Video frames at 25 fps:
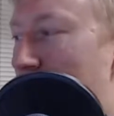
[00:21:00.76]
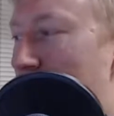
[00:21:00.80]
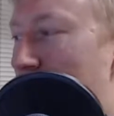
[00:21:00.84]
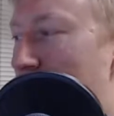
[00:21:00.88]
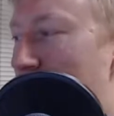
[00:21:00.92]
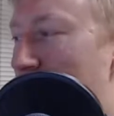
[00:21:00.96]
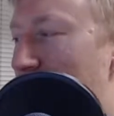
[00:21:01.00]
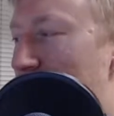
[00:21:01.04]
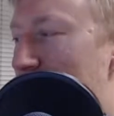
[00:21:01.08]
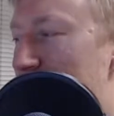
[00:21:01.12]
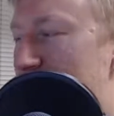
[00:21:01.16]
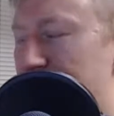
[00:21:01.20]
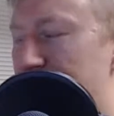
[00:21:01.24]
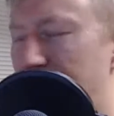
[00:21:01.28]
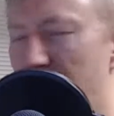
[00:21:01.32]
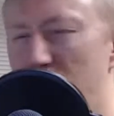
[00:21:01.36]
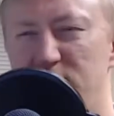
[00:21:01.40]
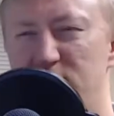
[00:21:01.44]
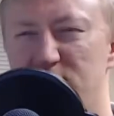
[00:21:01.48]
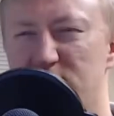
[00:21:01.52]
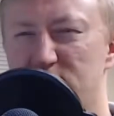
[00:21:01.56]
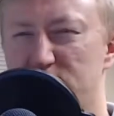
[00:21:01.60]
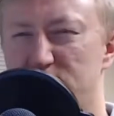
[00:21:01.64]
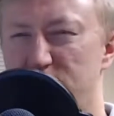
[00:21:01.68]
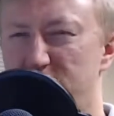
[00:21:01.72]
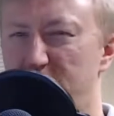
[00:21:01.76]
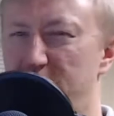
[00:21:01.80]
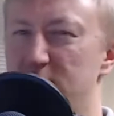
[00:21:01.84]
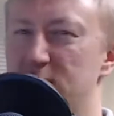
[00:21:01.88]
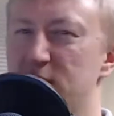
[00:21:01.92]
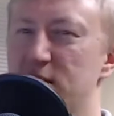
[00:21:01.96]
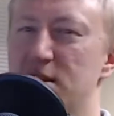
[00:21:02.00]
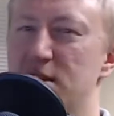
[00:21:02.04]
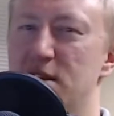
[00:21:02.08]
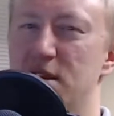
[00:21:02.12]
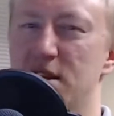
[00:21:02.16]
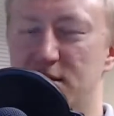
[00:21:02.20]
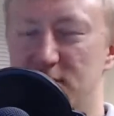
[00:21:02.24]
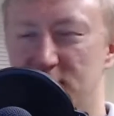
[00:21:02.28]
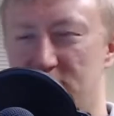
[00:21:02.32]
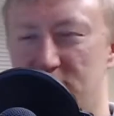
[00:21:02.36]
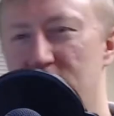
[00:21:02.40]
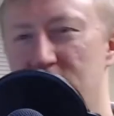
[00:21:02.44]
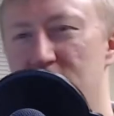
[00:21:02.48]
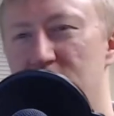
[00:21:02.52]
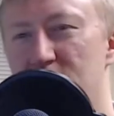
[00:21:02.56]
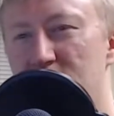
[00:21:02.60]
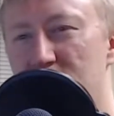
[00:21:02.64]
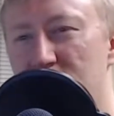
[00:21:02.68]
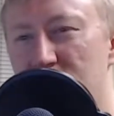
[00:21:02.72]
His voice is
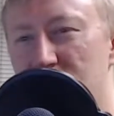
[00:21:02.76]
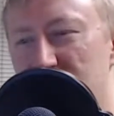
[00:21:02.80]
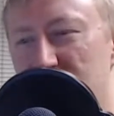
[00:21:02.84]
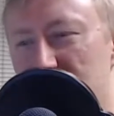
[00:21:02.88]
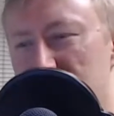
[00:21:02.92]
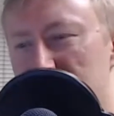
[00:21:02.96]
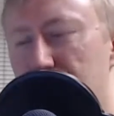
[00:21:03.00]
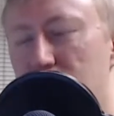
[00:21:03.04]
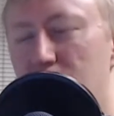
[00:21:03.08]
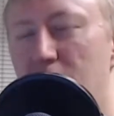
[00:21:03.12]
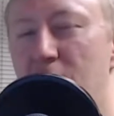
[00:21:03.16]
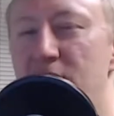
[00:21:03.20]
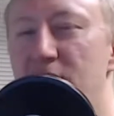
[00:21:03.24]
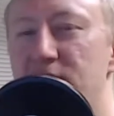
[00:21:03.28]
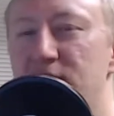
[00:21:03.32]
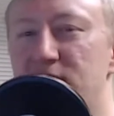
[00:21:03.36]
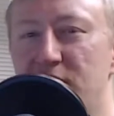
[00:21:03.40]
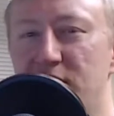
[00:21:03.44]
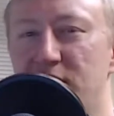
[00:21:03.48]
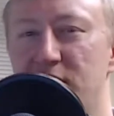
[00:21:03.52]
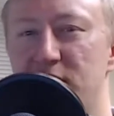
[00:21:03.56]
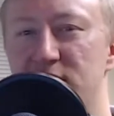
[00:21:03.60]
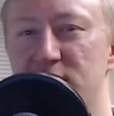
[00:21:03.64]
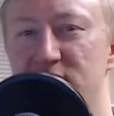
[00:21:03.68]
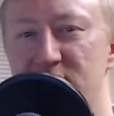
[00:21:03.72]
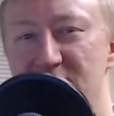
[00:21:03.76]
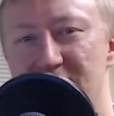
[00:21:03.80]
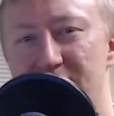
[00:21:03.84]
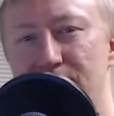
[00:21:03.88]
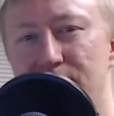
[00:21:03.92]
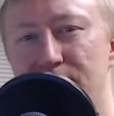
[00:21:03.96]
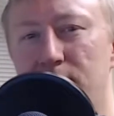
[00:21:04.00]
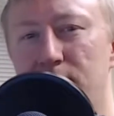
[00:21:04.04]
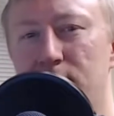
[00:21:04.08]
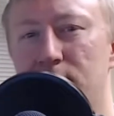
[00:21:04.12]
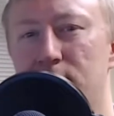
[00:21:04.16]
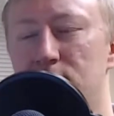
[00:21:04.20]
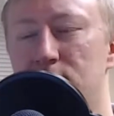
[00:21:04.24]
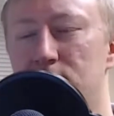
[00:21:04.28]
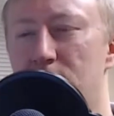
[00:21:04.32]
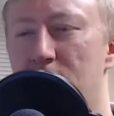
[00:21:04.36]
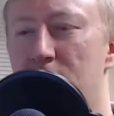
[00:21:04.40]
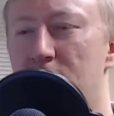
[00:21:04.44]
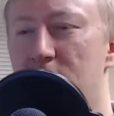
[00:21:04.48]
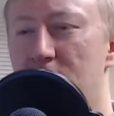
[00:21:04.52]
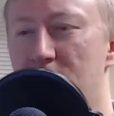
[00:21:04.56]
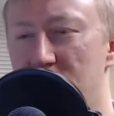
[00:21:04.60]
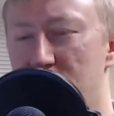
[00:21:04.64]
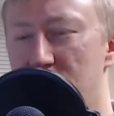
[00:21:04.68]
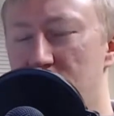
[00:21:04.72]
surprisingly deep. I
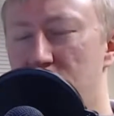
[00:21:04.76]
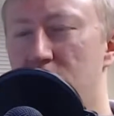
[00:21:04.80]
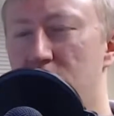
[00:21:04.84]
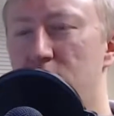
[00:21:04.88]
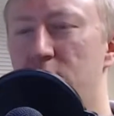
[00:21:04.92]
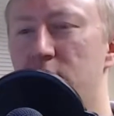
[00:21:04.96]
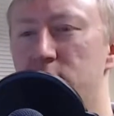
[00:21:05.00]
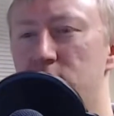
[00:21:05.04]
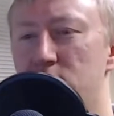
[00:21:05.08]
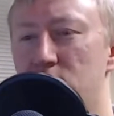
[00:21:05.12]
encourage you to